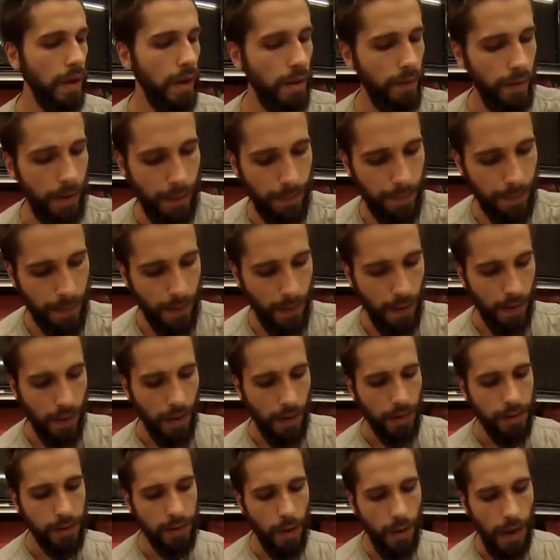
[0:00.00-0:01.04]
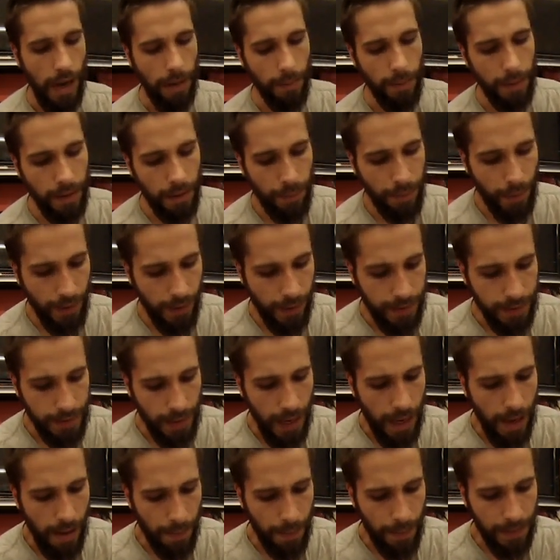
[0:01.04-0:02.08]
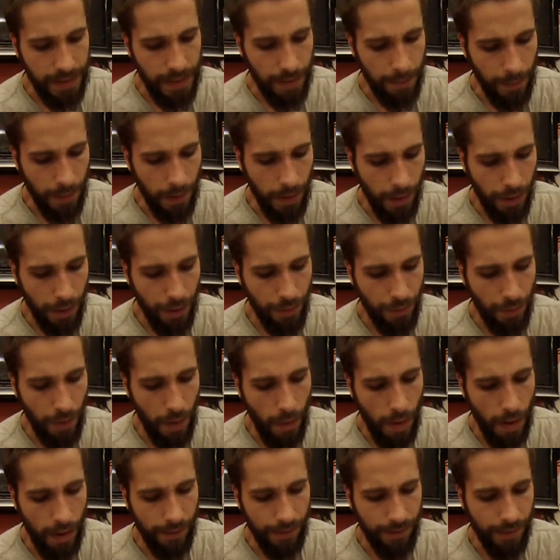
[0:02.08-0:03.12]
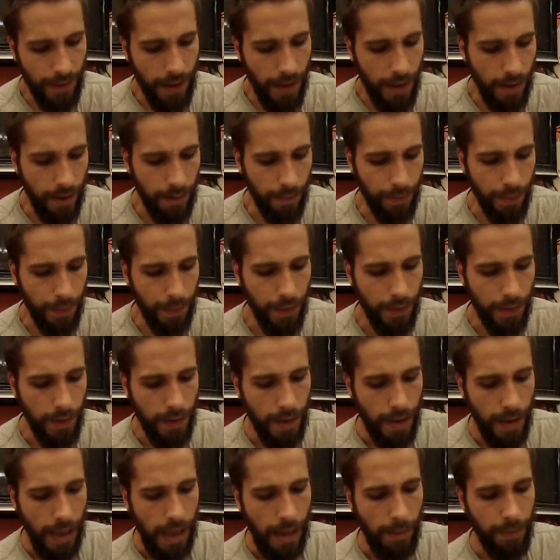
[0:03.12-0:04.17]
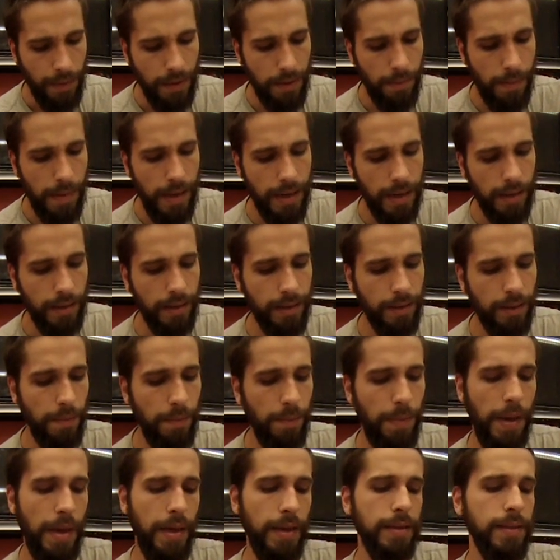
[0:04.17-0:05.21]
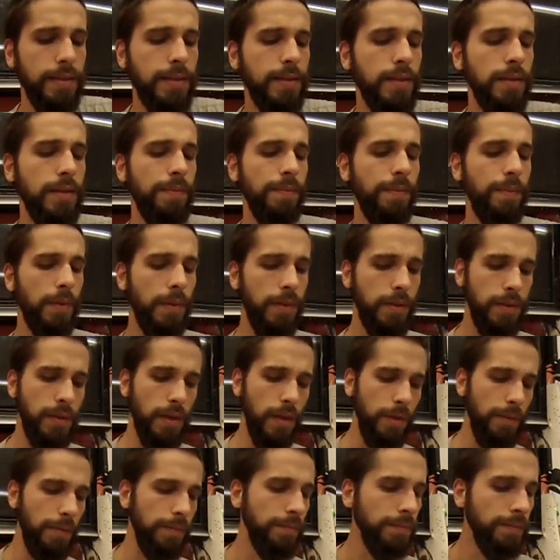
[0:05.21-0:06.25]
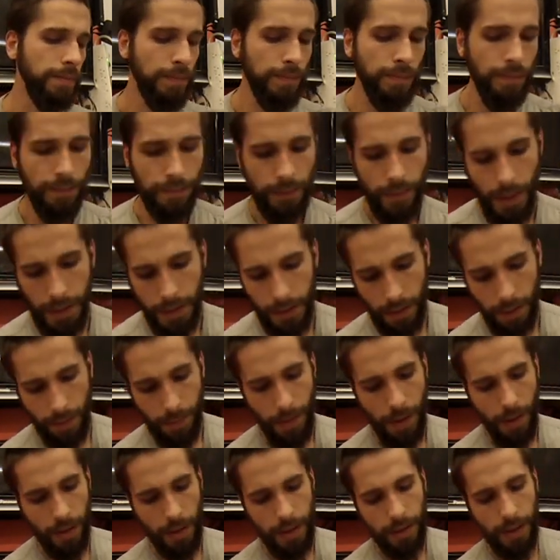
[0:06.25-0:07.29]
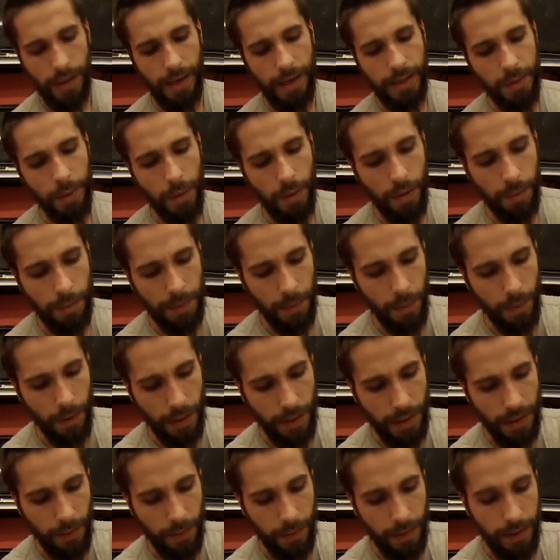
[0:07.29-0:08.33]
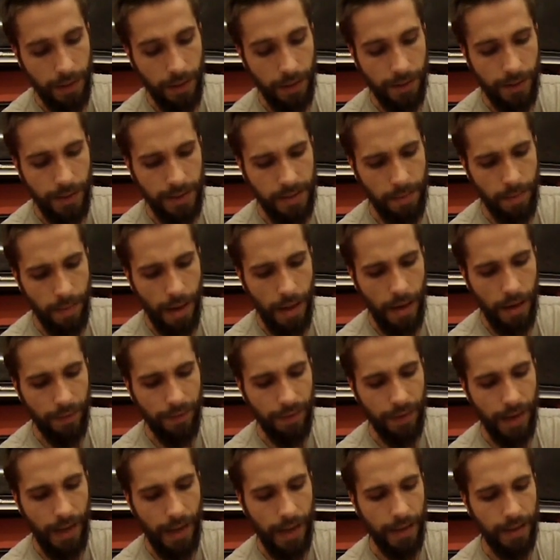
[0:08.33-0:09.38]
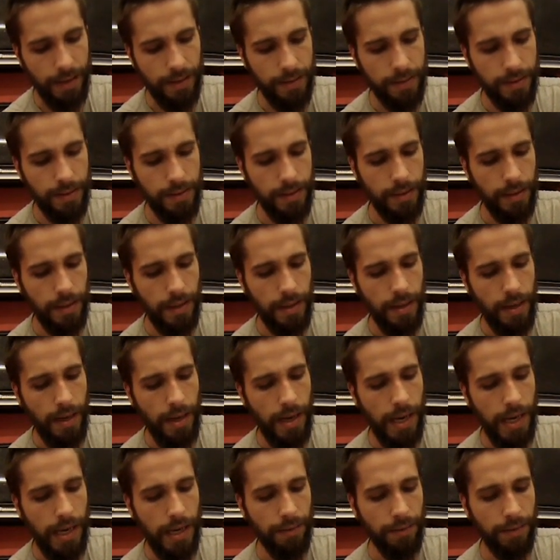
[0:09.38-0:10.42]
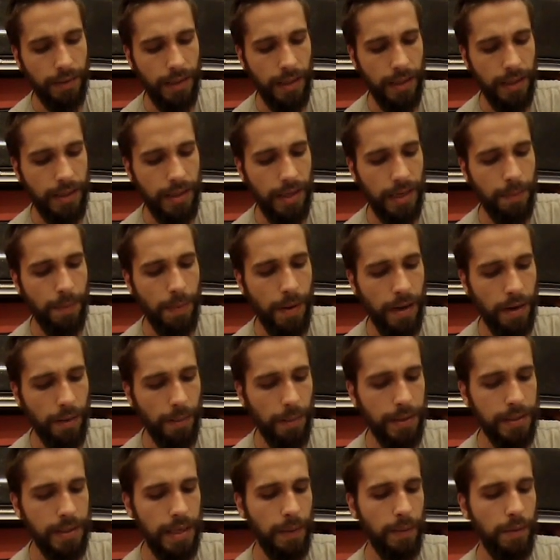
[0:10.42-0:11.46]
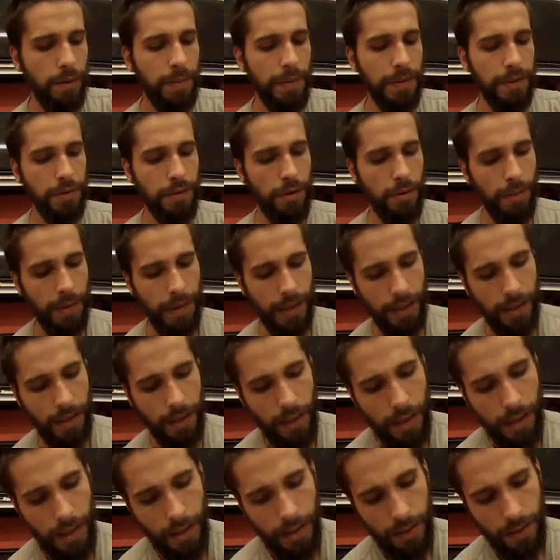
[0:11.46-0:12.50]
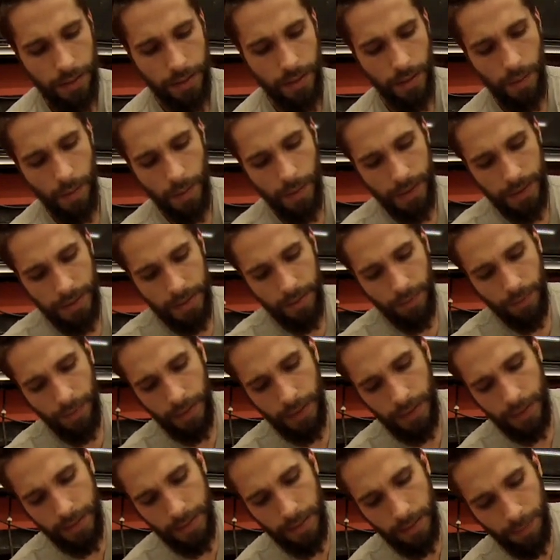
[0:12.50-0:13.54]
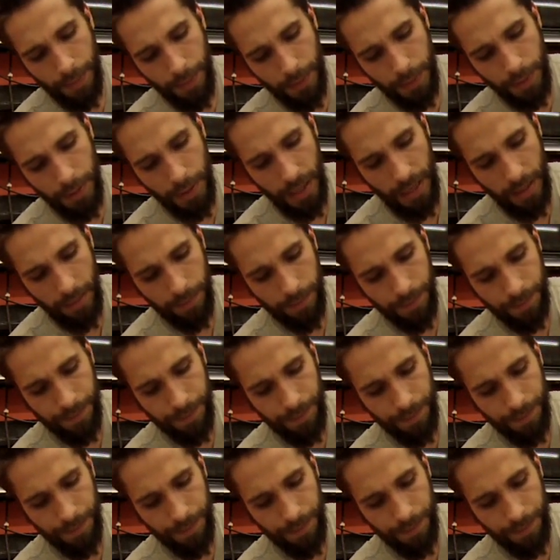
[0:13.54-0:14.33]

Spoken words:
All right, so I'm gonna bring this up because I'm gonna throw off the hump. I'm gonna make a little base. So this little ball of clay is what I'll be working with here. It doesn't matter if it has a really thick bottom because I will be trimming it. So it's a really simple shape.